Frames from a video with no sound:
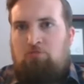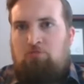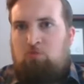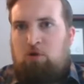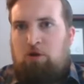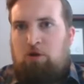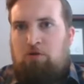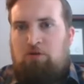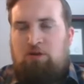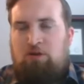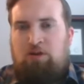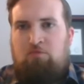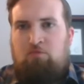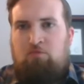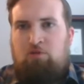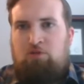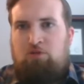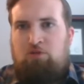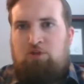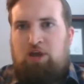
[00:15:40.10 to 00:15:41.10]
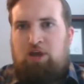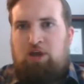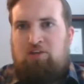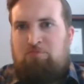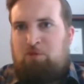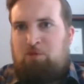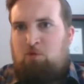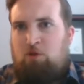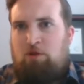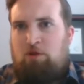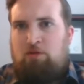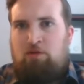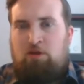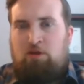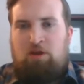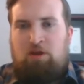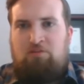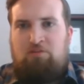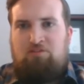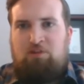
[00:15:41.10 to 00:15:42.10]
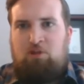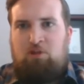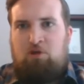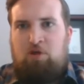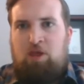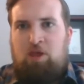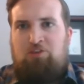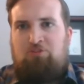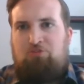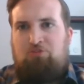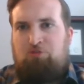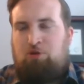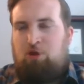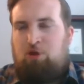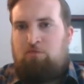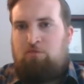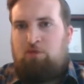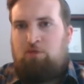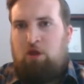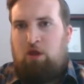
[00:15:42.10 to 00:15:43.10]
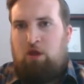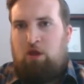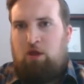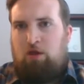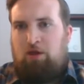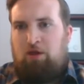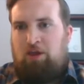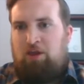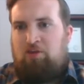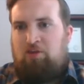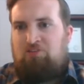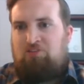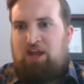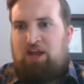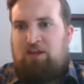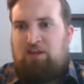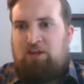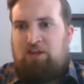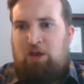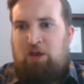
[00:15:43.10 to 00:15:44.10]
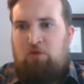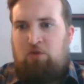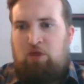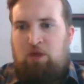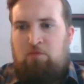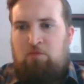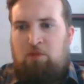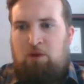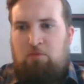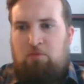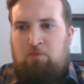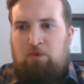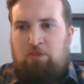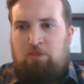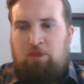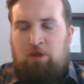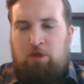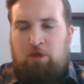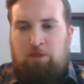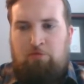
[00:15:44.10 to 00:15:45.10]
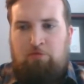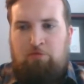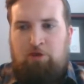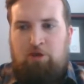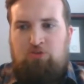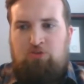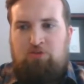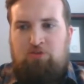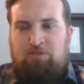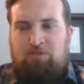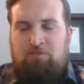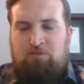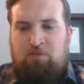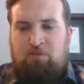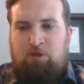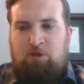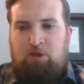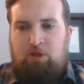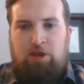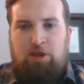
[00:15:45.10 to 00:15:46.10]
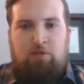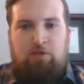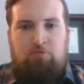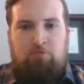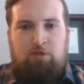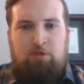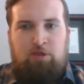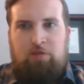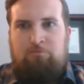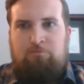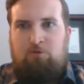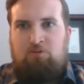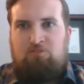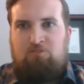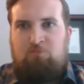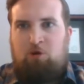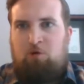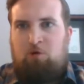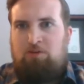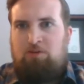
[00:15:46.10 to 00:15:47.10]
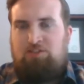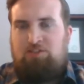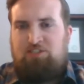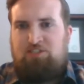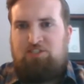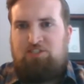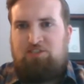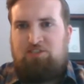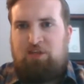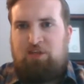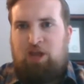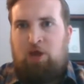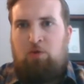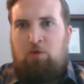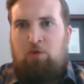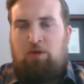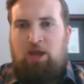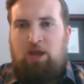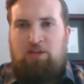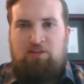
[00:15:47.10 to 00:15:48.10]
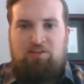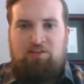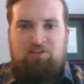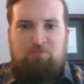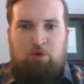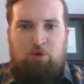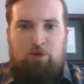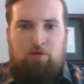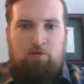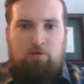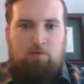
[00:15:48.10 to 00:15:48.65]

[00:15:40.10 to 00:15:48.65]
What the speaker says: wondering, would you guys be willing to give us a little history of the CARES Act and how you came up with the $350 billion in relief for small businesses, how we got to this point?